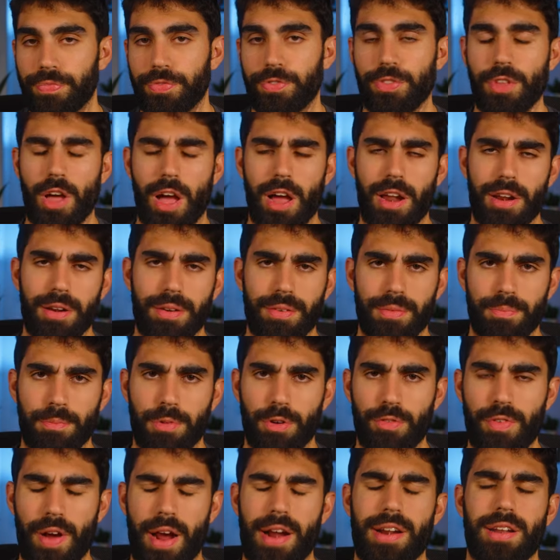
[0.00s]
not
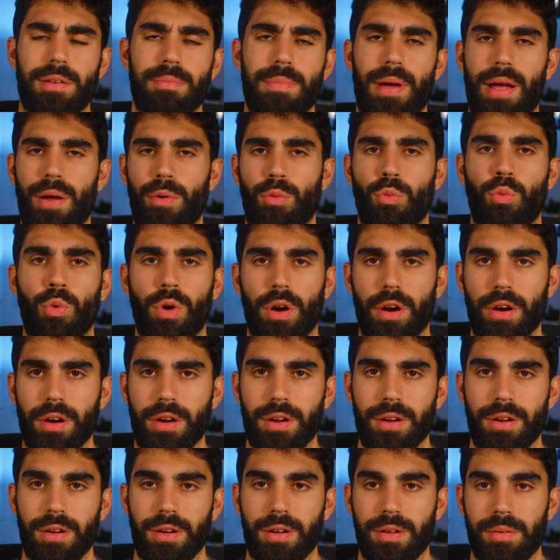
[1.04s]
provided by
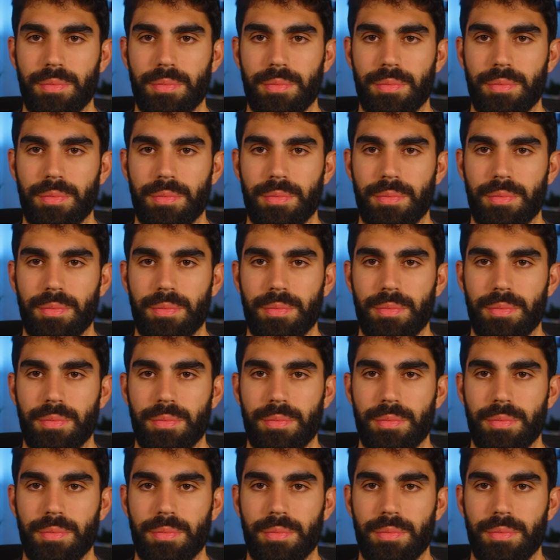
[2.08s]
work,